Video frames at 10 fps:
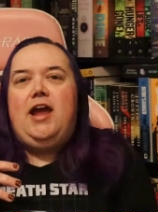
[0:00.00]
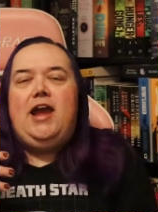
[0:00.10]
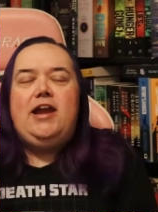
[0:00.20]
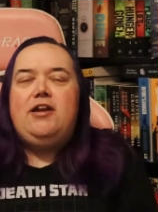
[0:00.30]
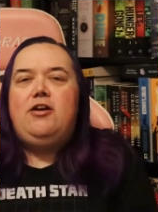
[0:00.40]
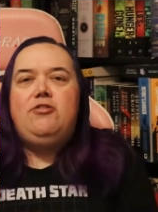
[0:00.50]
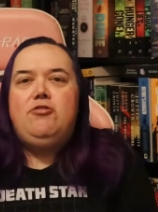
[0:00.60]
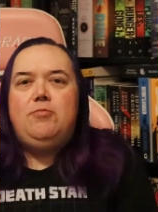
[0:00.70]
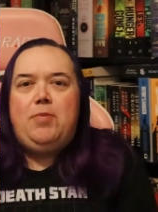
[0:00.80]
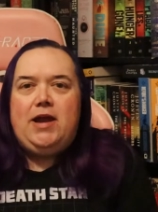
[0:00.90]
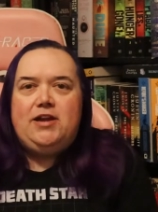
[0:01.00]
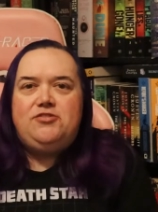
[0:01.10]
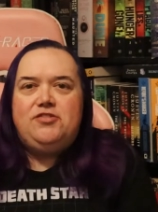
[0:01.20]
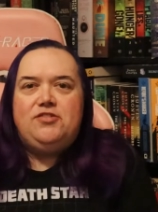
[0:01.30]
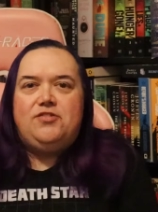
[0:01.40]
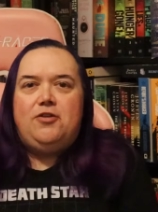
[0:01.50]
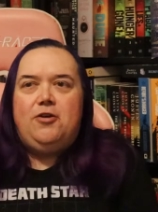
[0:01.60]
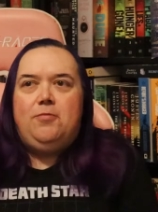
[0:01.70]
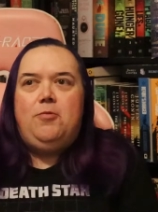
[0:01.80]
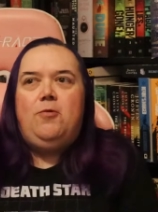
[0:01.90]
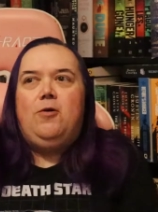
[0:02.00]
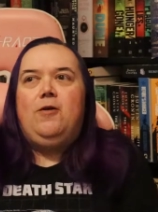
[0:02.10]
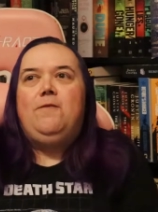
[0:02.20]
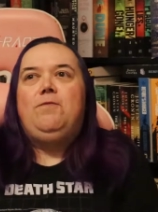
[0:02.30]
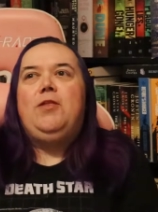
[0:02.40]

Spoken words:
800 pages or more.